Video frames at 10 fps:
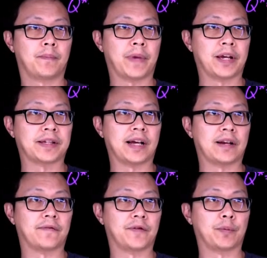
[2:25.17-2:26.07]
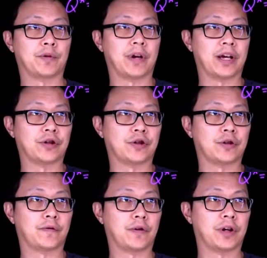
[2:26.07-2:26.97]
Based on the
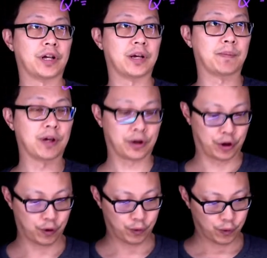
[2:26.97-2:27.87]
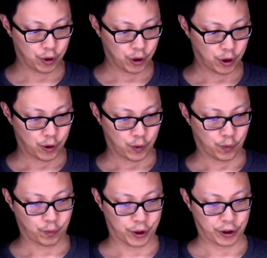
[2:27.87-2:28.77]
formulations for the EPQ,
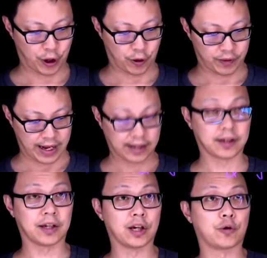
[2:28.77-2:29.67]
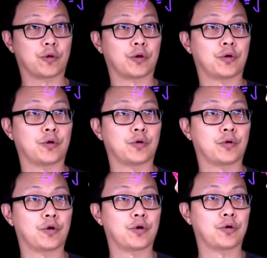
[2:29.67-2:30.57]
we know that's equal to
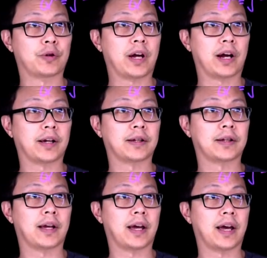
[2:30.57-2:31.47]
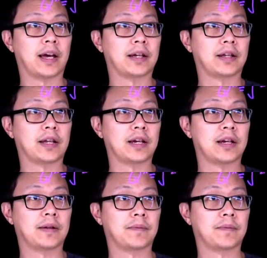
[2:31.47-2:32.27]
2 times AD